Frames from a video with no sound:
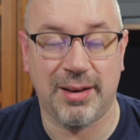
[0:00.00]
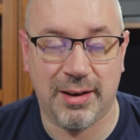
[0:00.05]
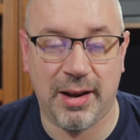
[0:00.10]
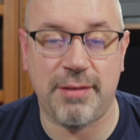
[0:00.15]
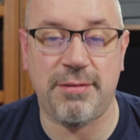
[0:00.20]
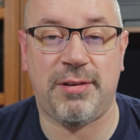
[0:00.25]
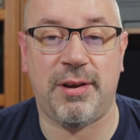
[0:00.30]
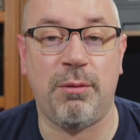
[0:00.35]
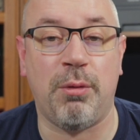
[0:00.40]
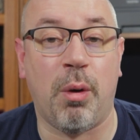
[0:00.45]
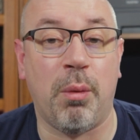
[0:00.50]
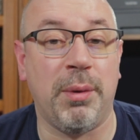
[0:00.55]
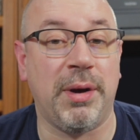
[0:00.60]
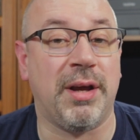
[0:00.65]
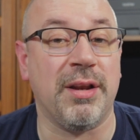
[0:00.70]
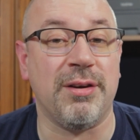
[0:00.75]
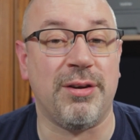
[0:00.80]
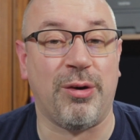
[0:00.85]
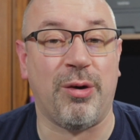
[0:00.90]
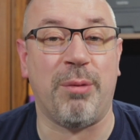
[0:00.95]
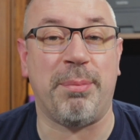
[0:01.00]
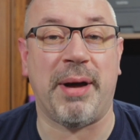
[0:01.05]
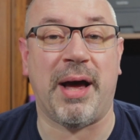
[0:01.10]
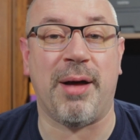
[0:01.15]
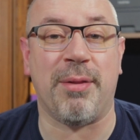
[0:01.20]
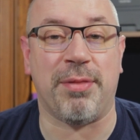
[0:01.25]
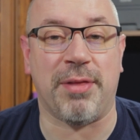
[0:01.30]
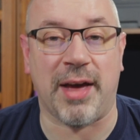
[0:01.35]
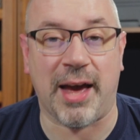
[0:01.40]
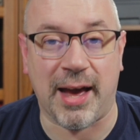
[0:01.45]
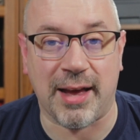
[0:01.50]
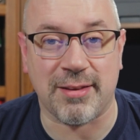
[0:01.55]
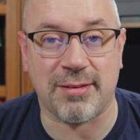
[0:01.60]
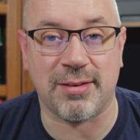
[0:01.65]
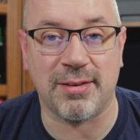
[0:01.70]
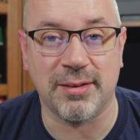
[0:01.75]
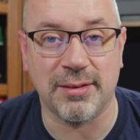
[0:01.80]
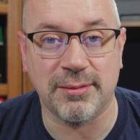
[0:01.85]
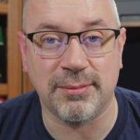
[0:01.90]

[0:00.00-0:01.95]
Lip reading: Let's see what we can do about that.